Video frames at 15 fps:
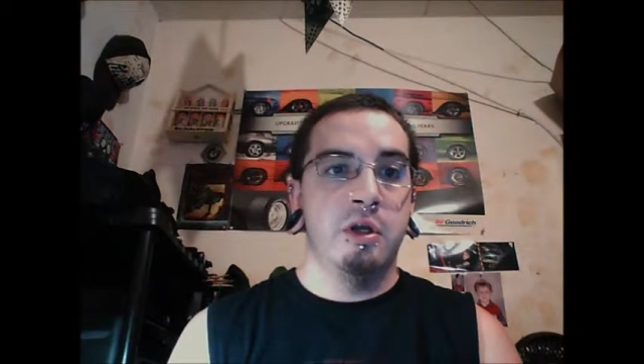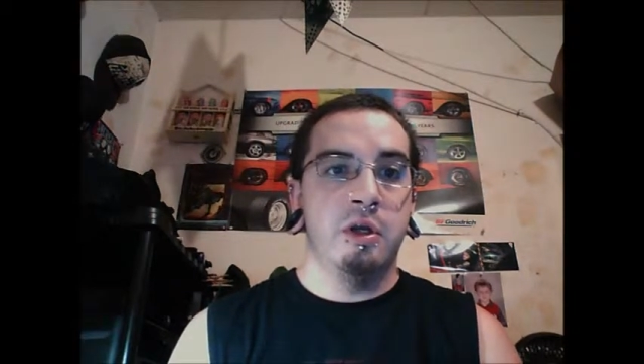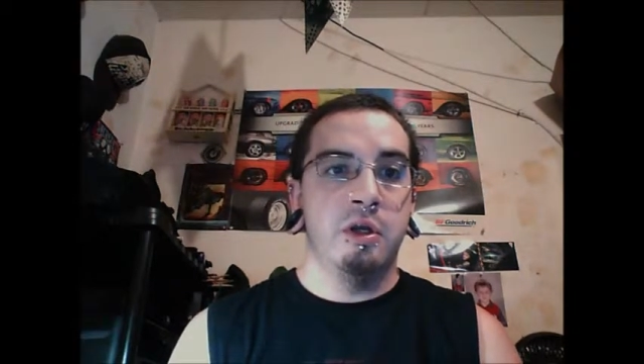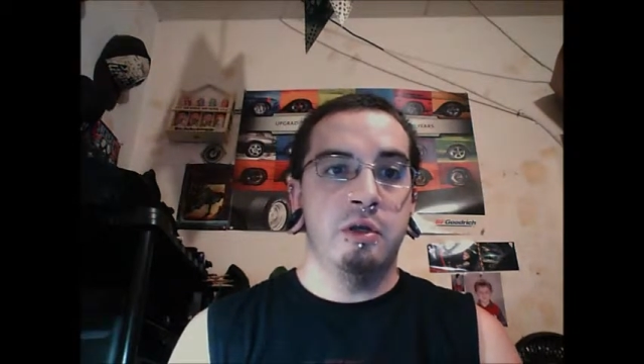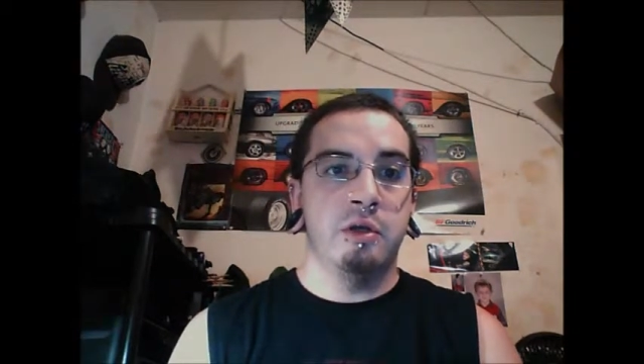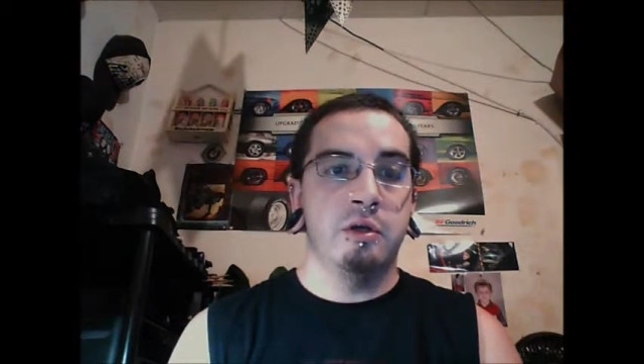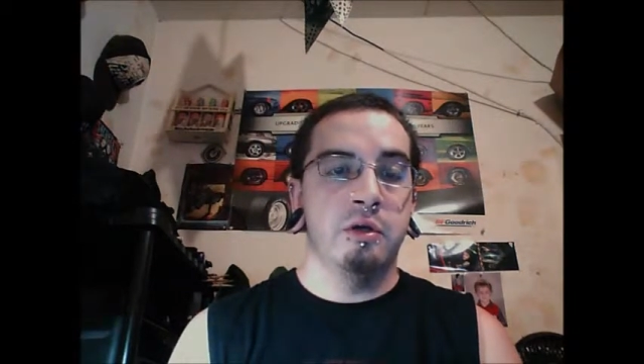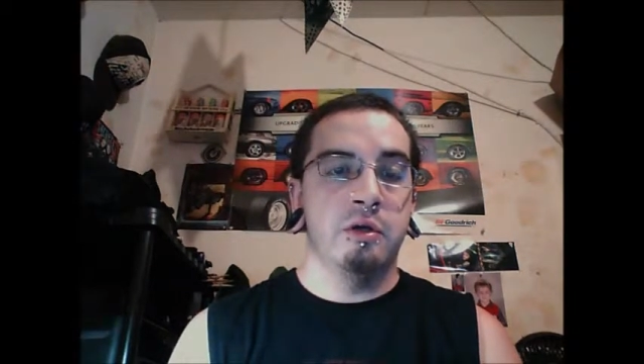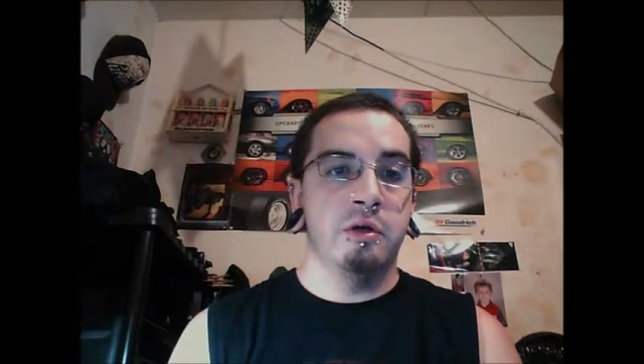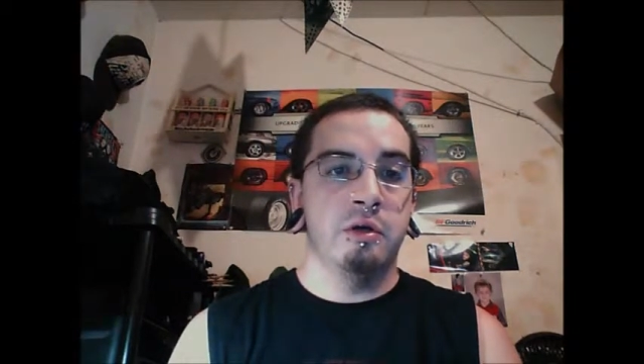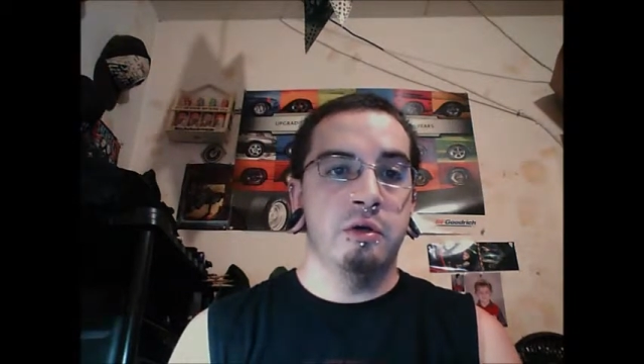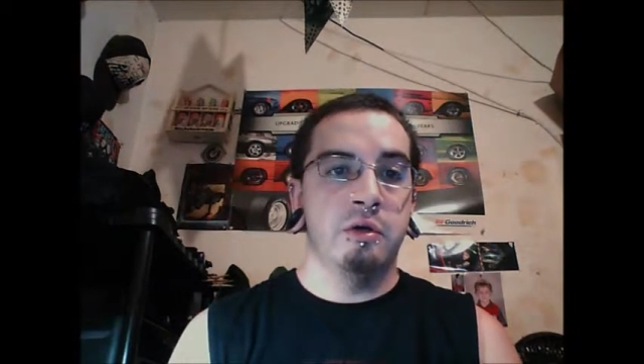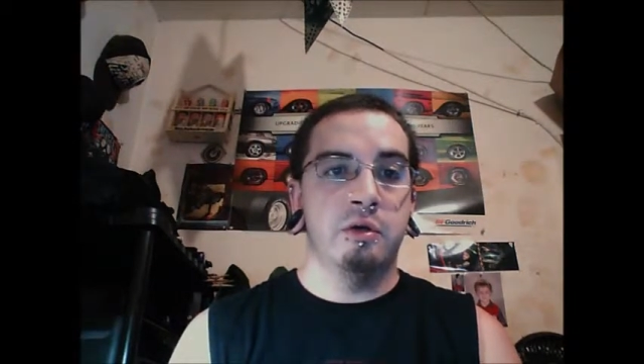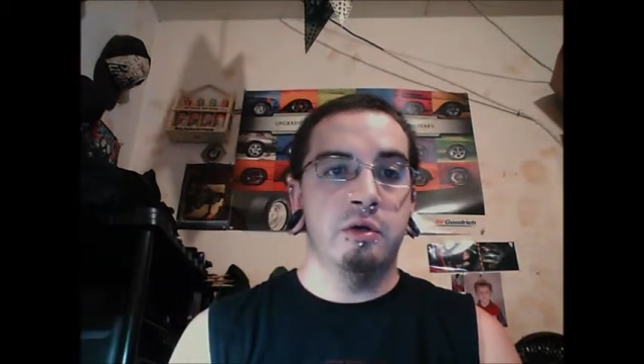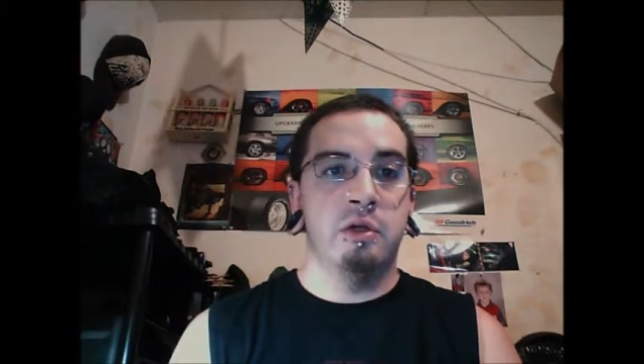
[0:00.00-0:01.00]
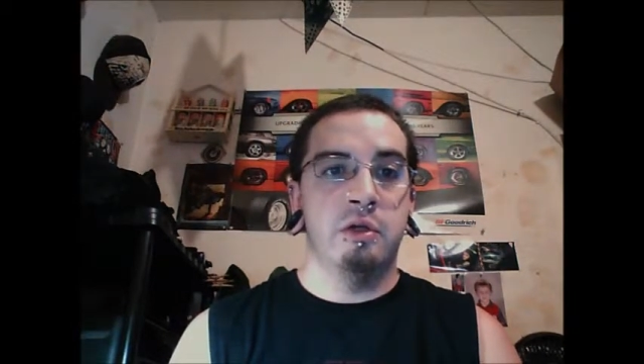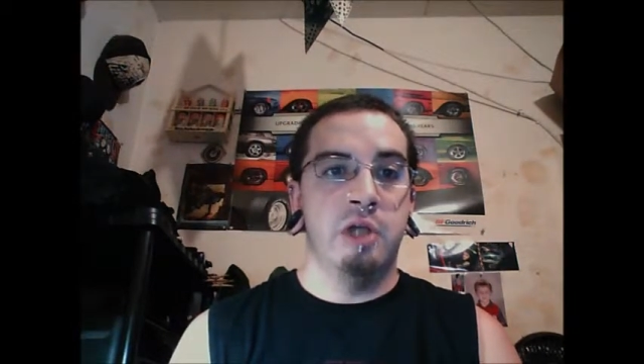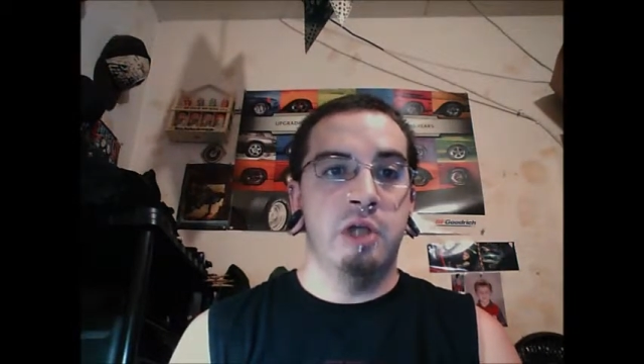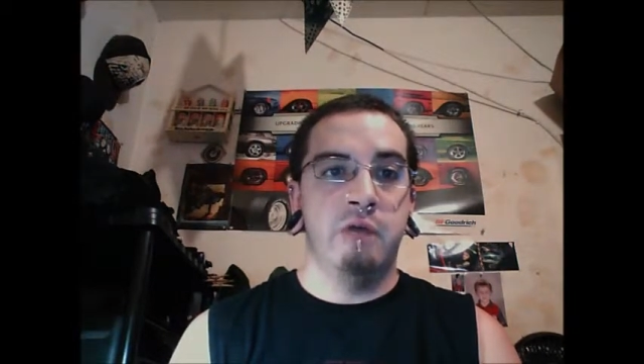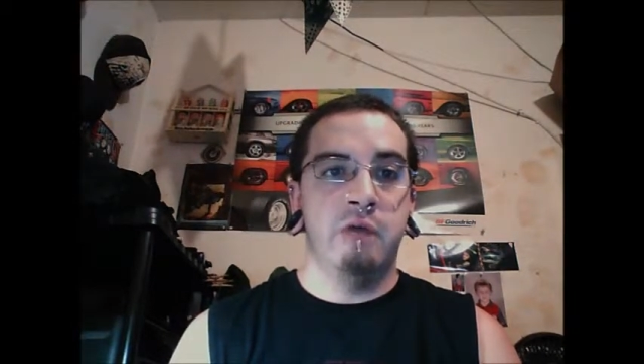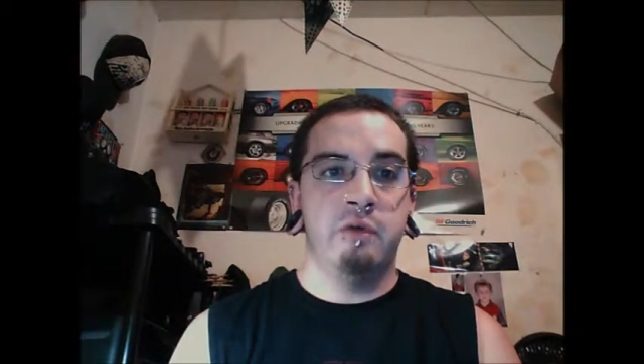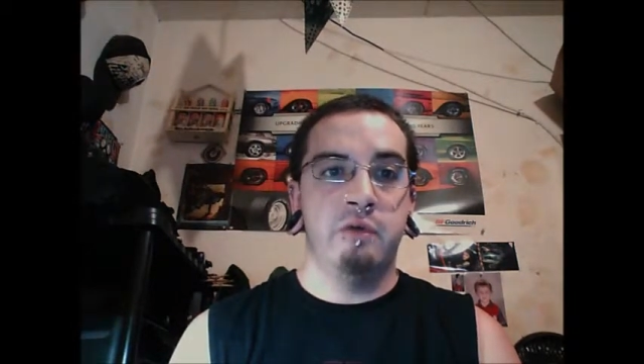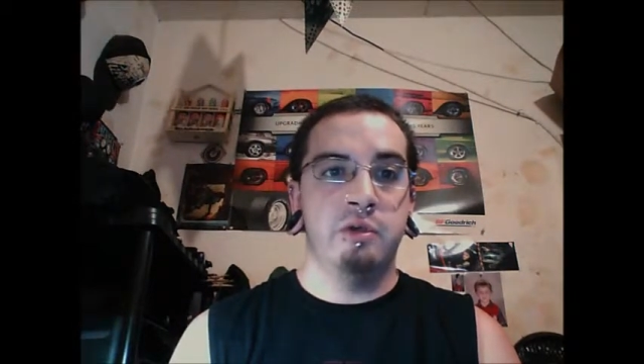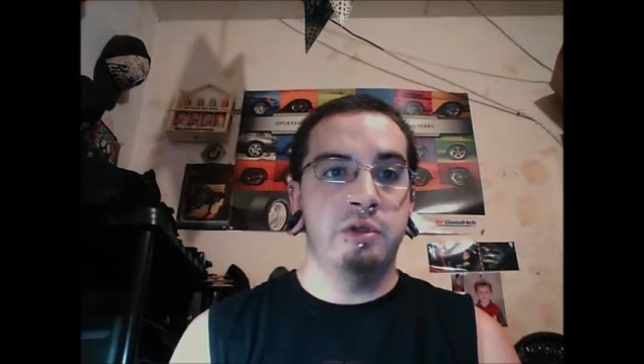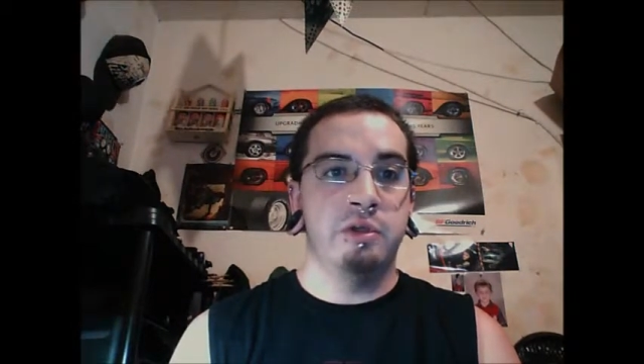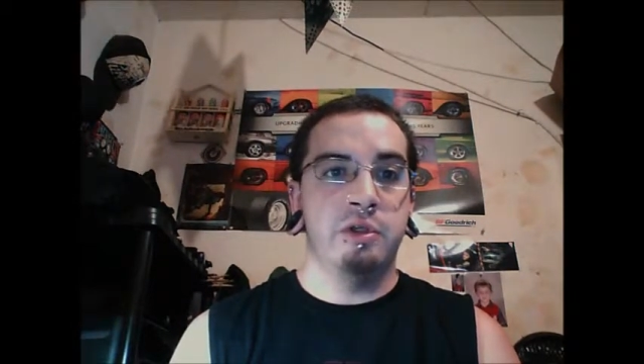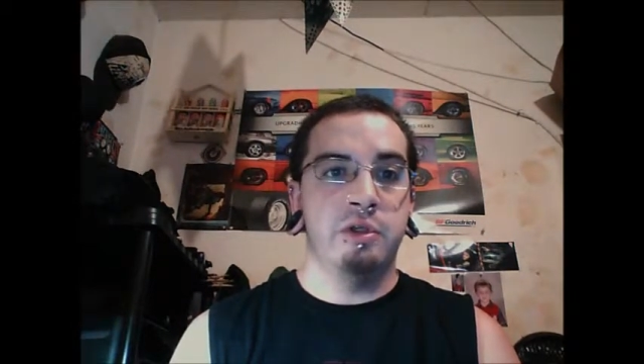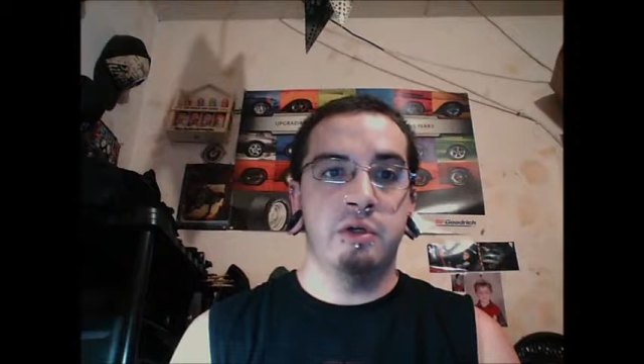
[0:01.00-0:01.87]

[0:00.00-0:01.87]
your levels